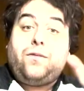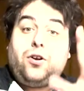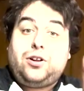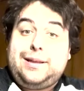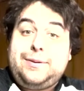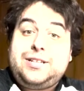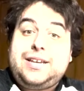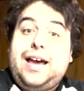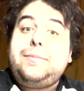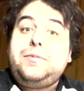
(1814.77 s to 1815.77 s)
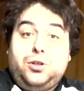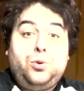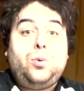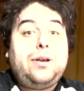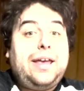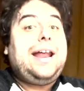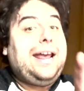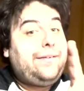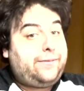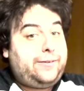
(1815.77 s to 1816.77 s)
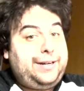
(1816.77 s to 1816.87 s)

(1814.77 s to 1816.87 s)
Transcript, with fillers: for a limited time, you will get a free